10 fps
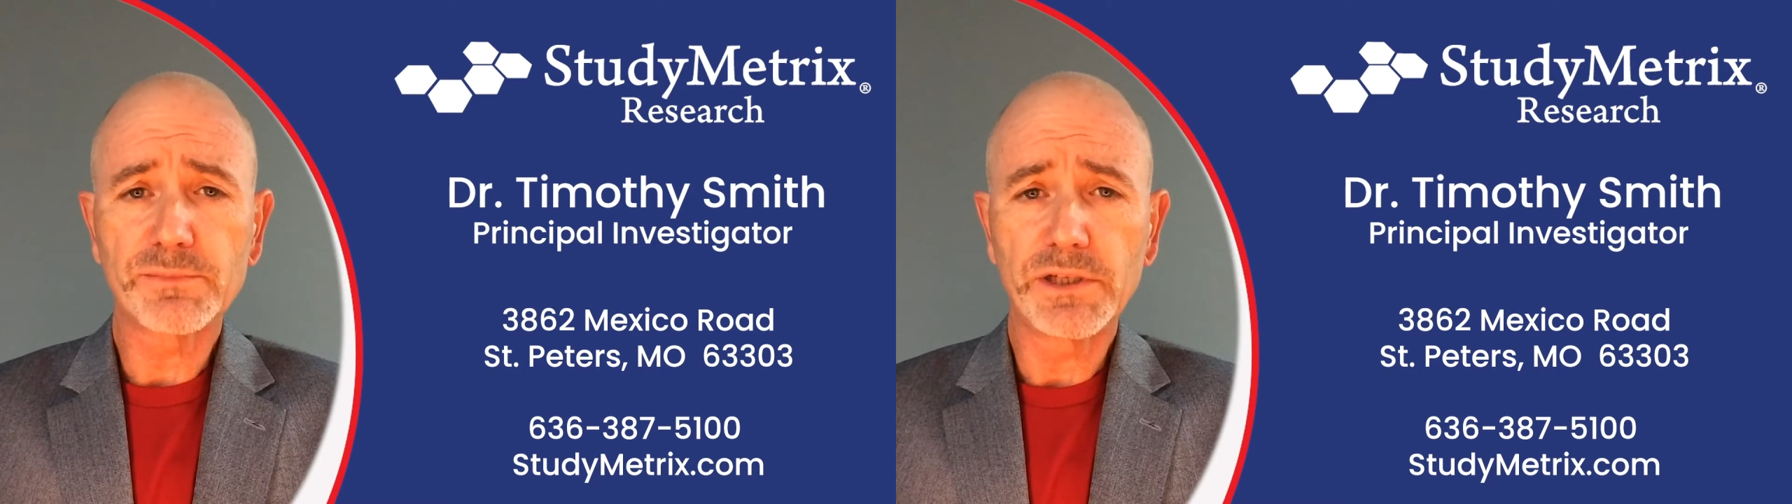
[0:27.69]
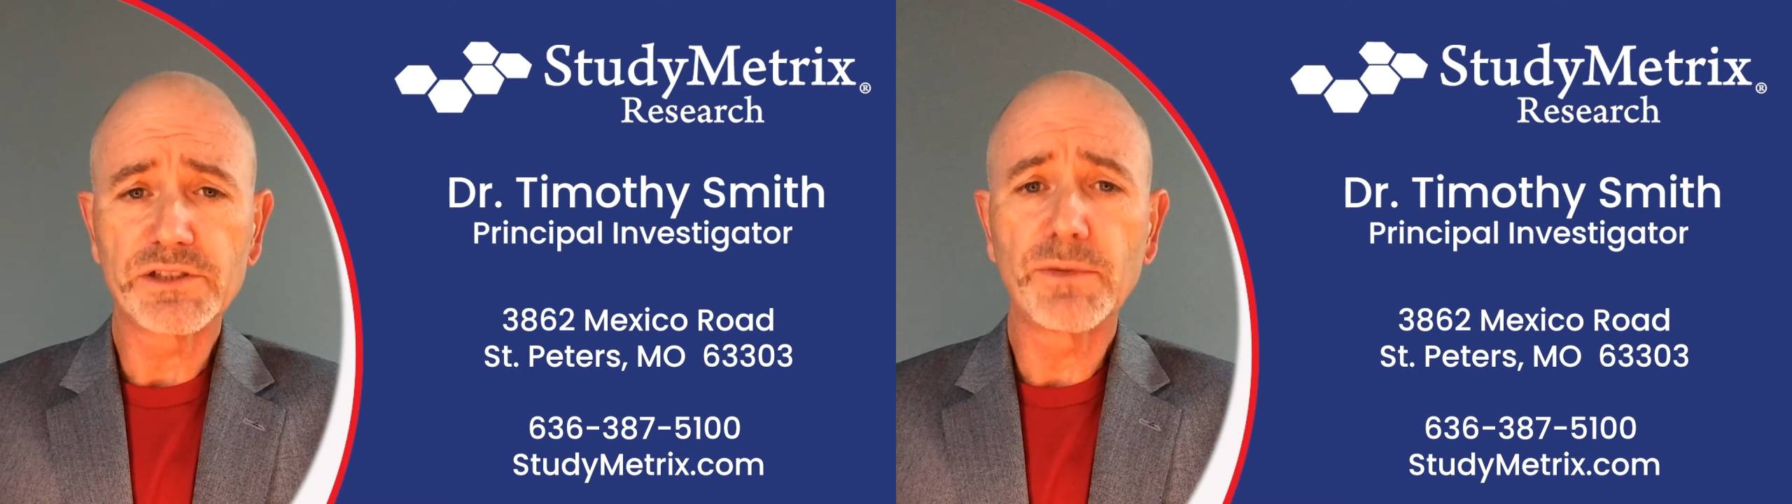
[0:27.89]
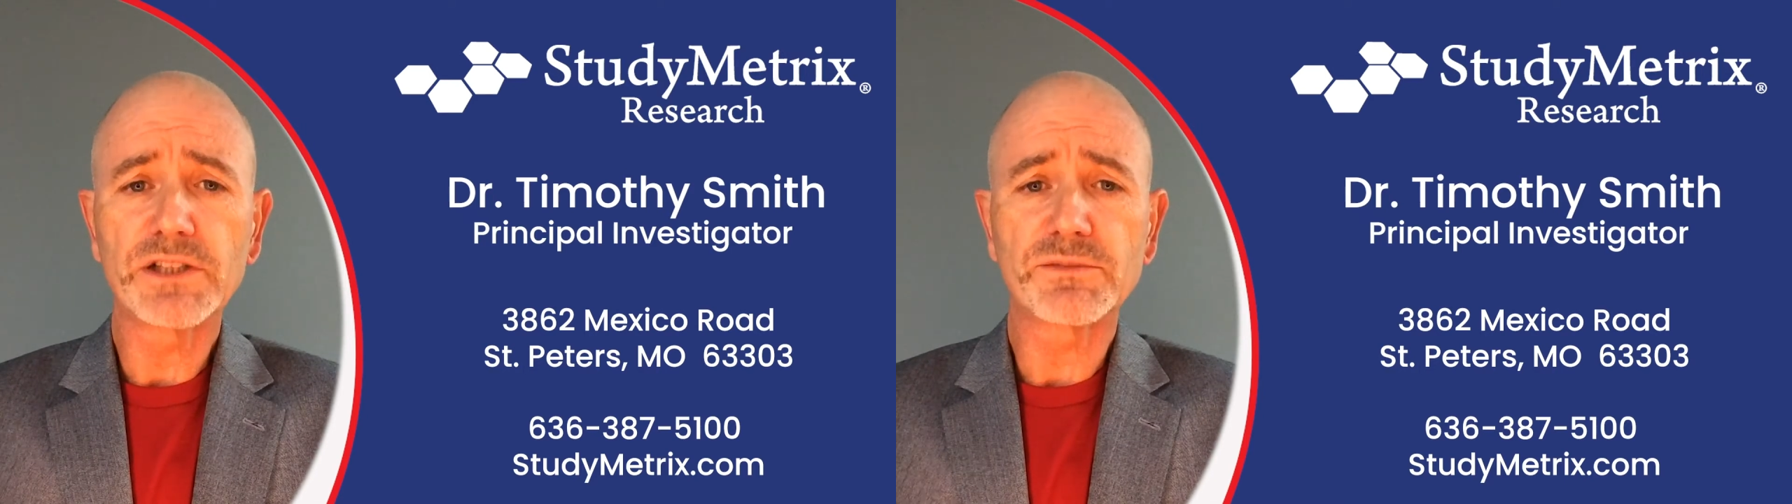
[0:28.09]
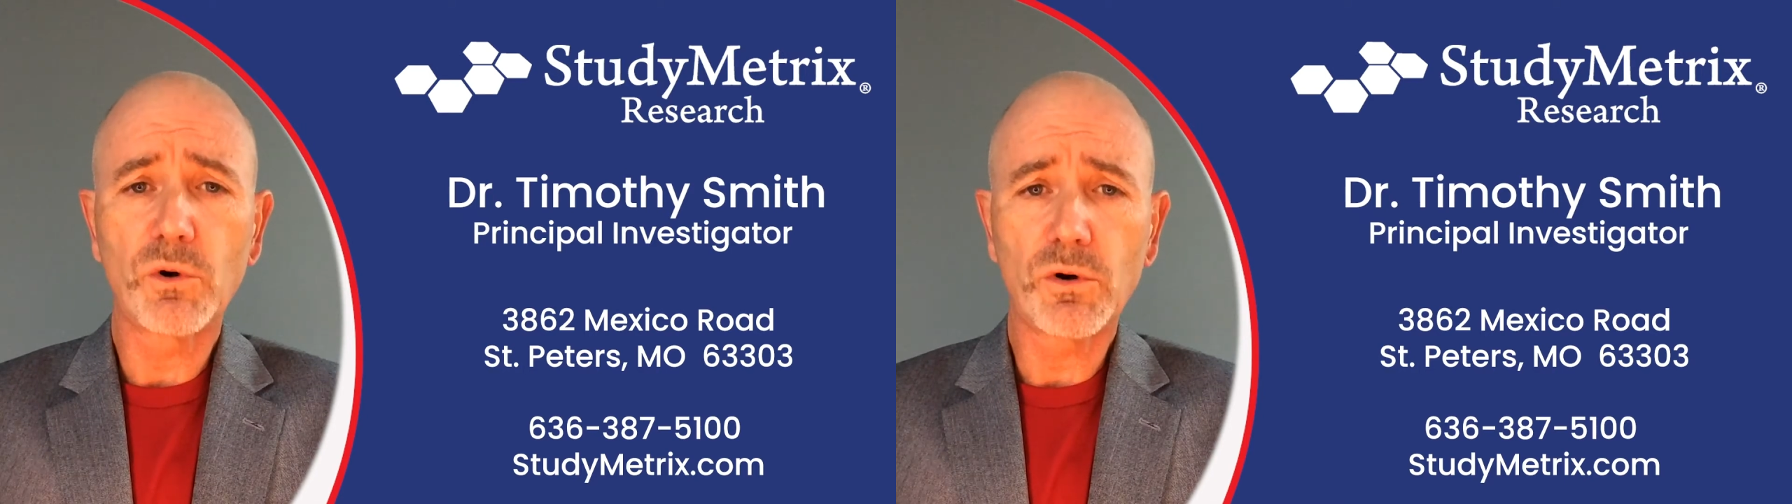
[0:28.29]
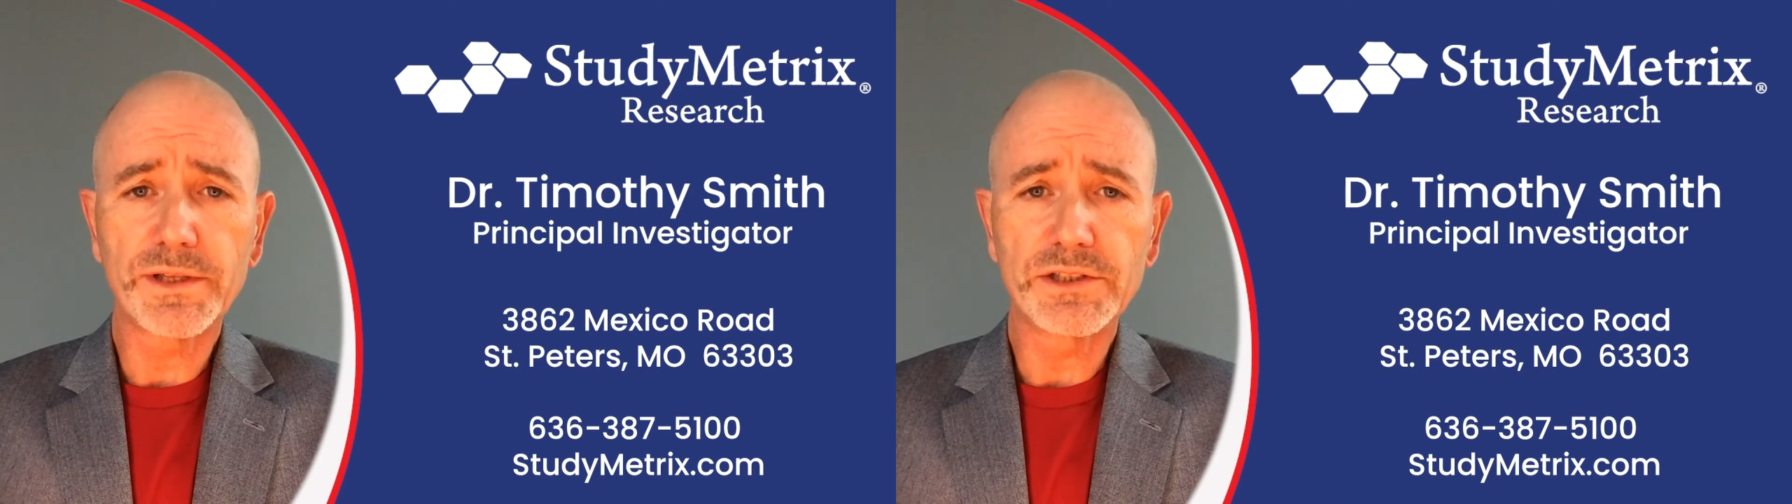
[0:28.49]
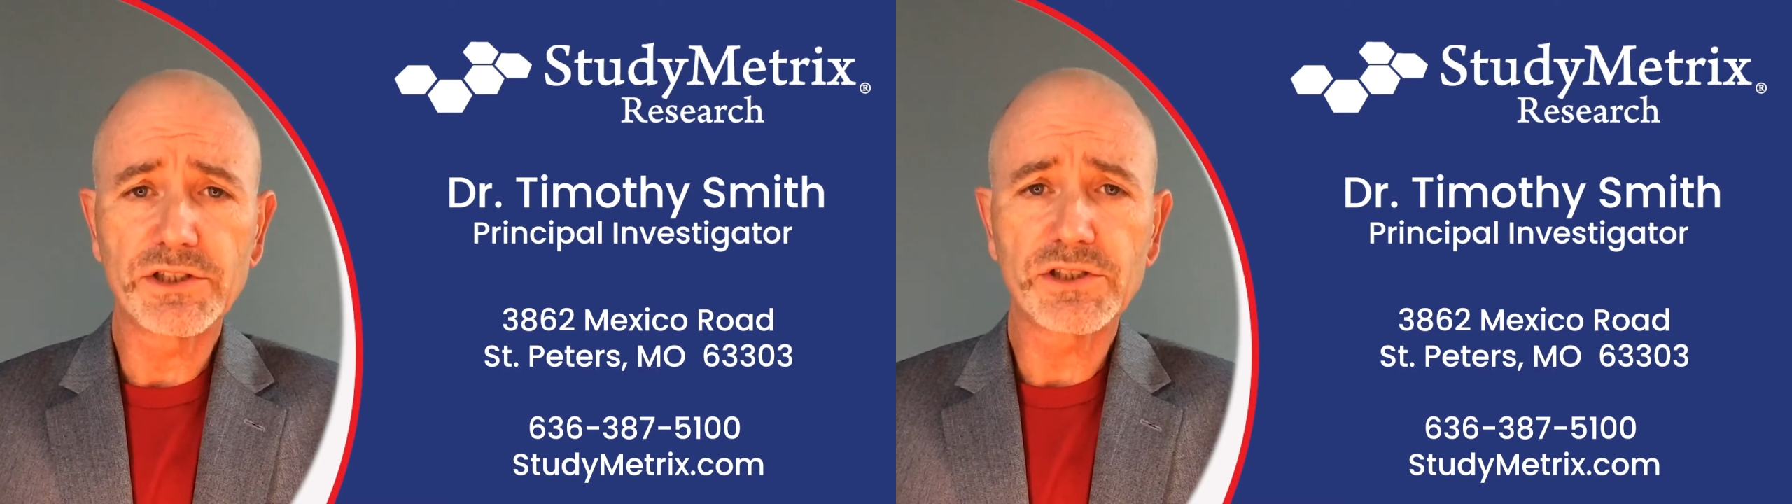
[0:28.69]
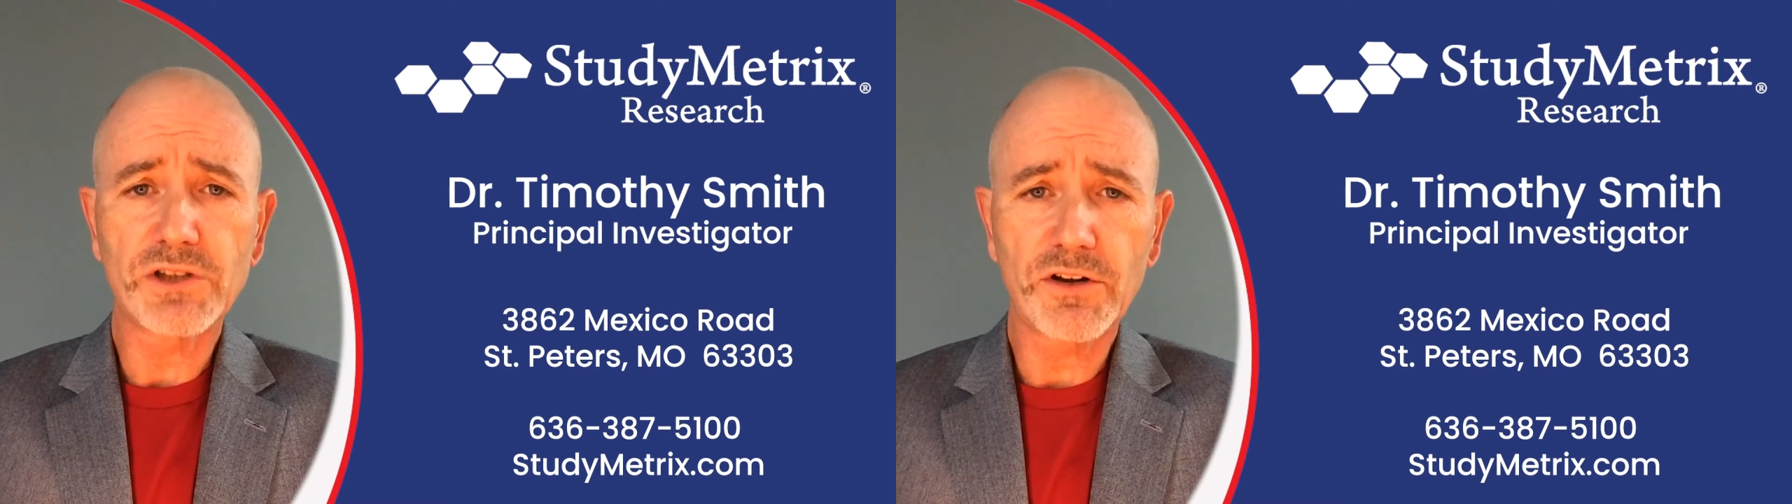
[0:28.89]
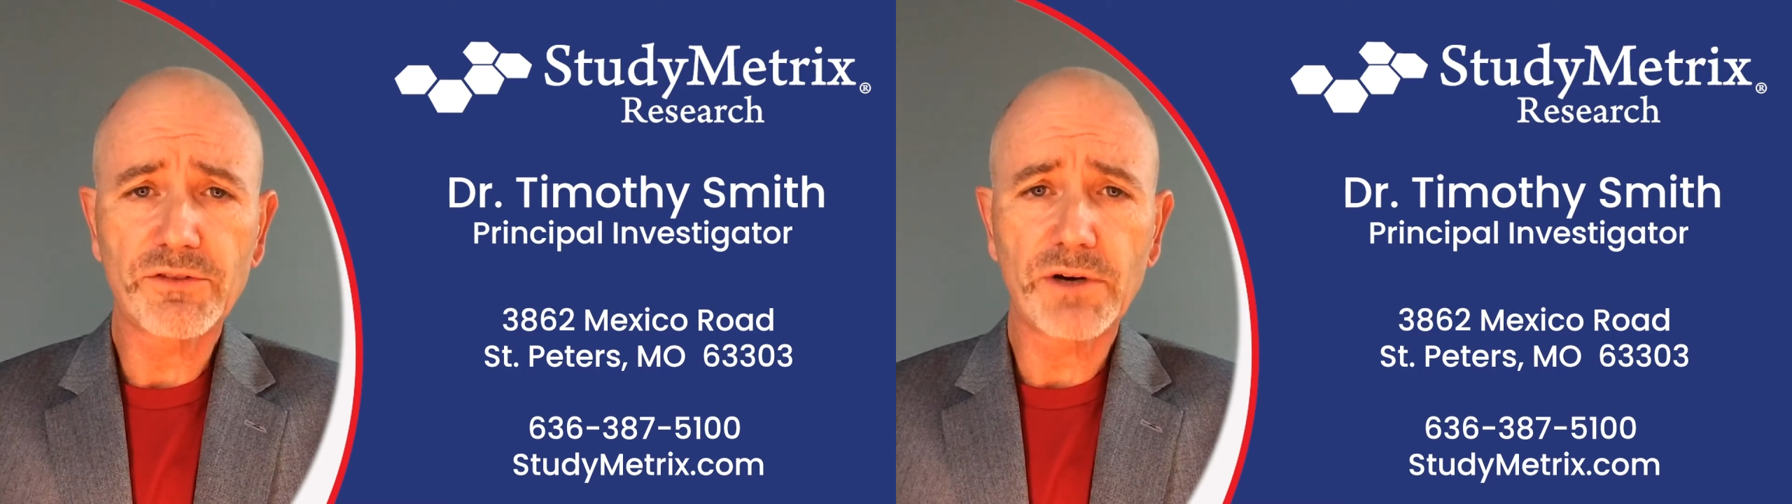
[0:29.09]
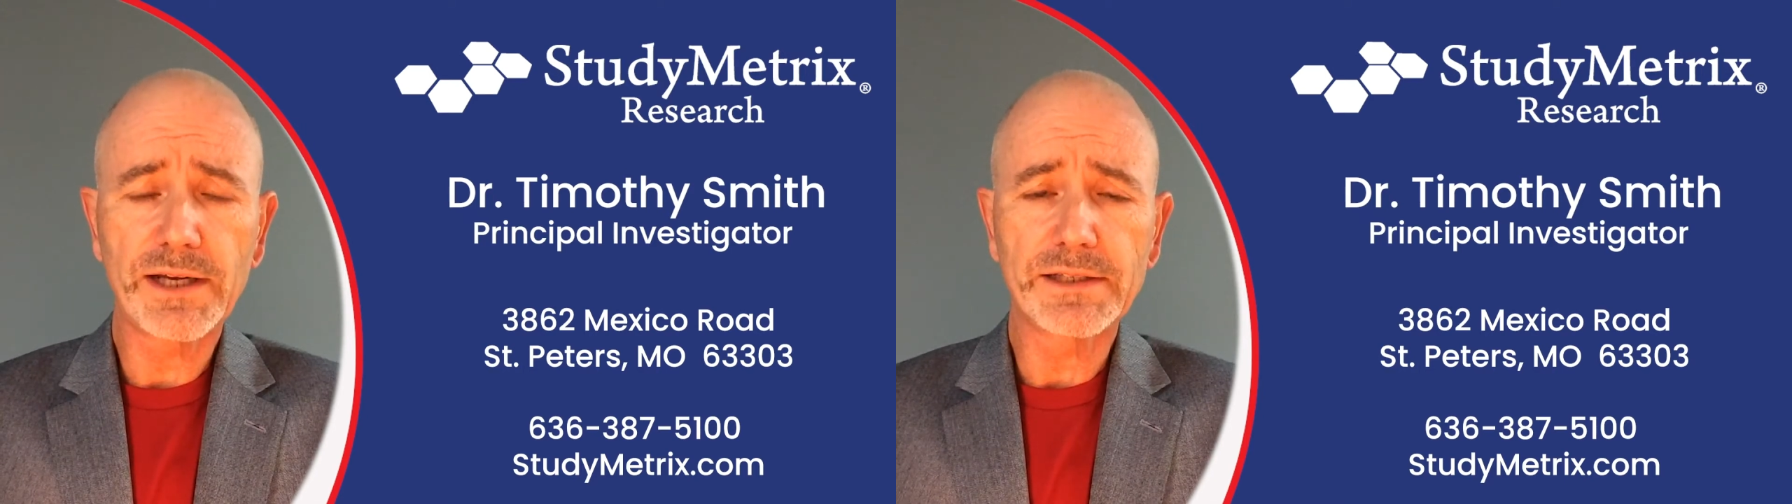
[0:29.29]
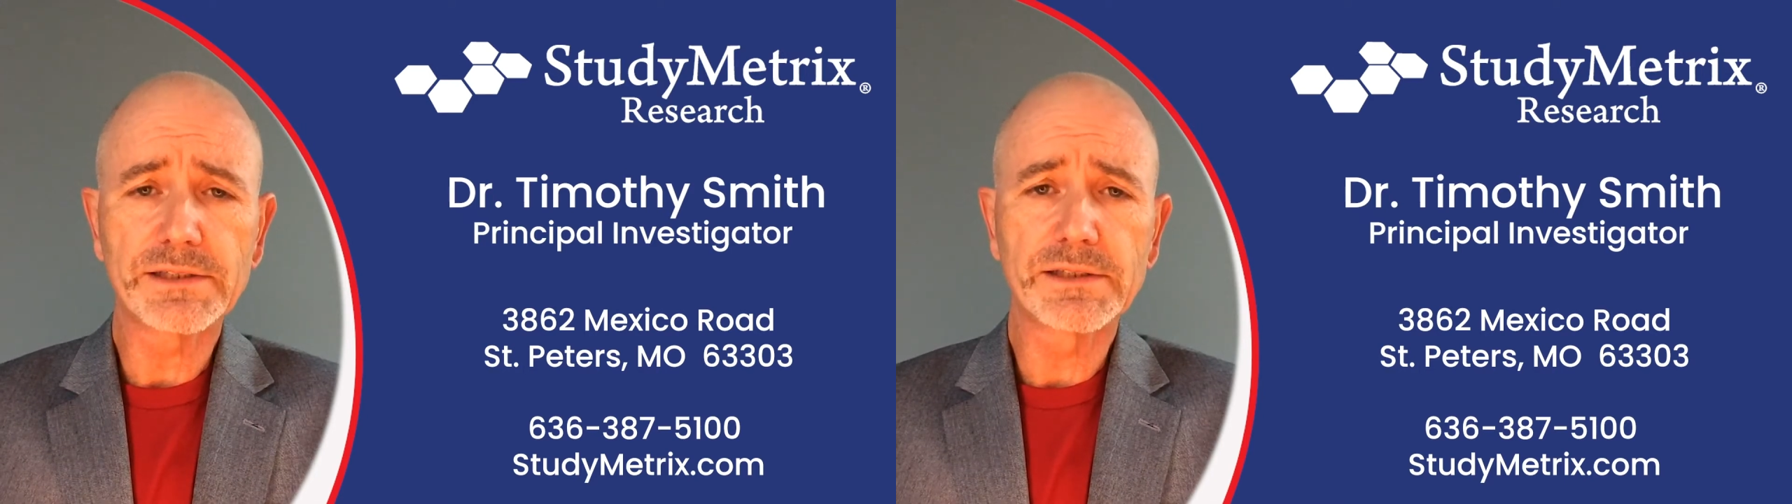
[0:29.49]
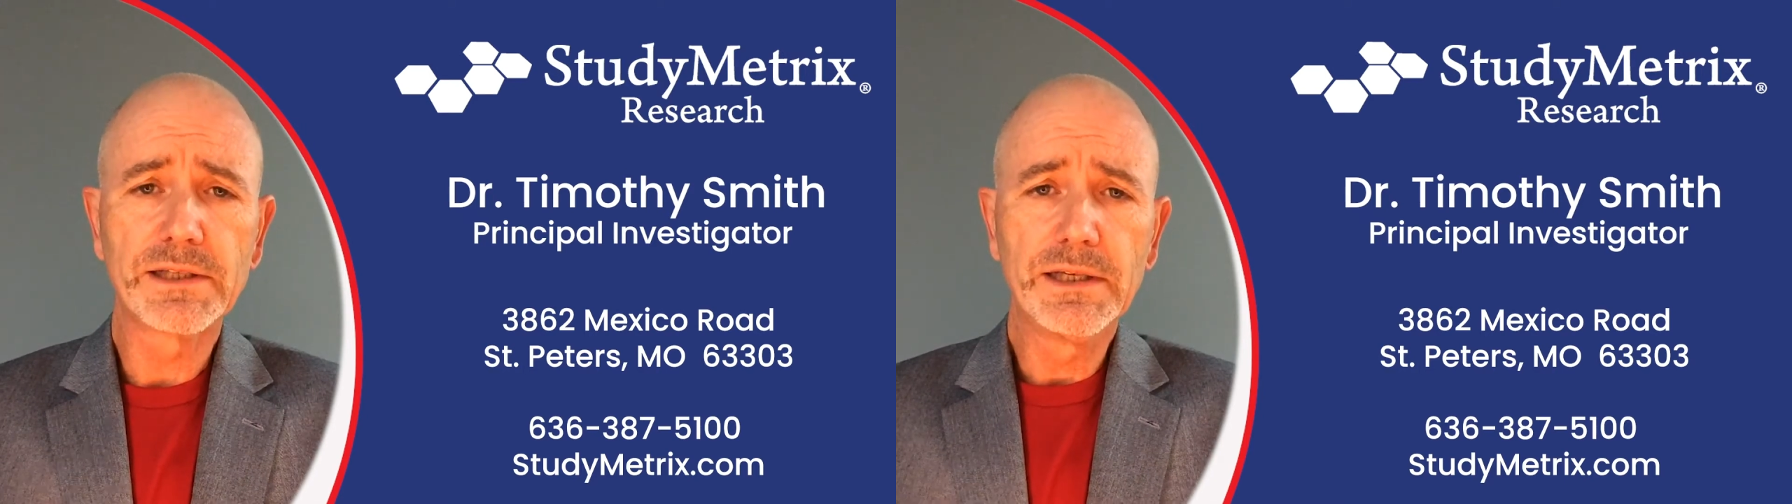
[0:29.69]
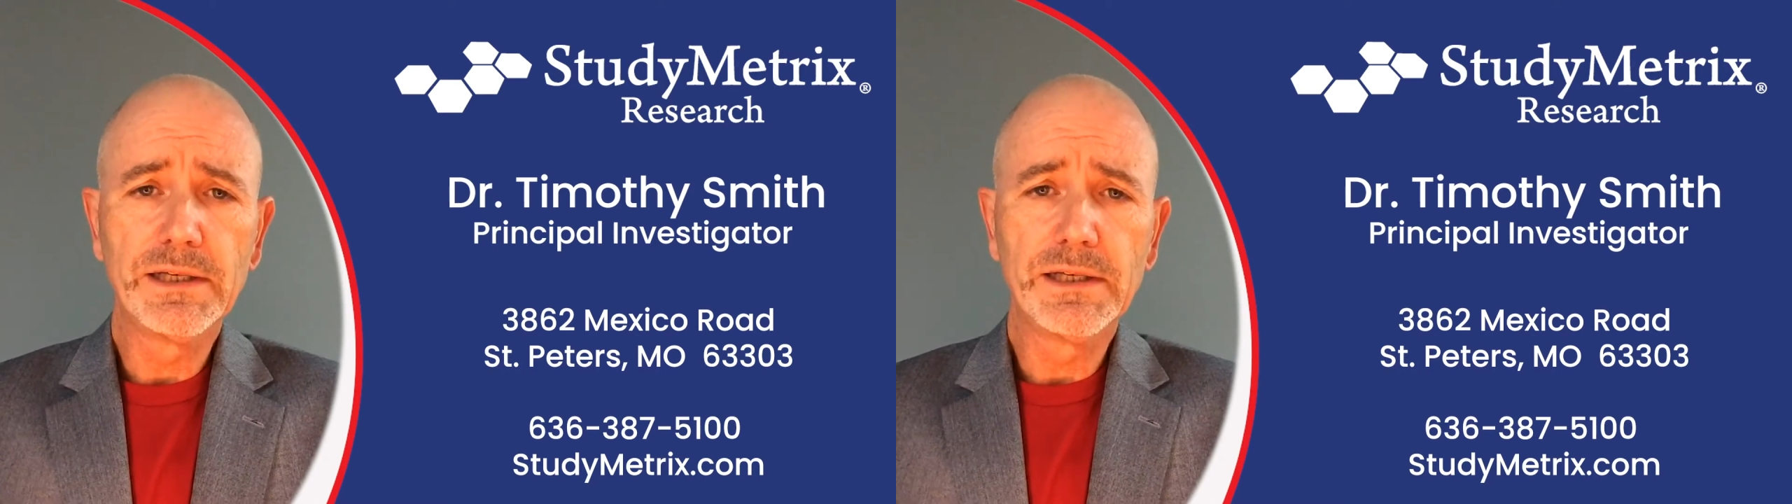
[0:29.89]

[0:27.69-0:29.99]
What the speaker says: but it's much more than just arthritis.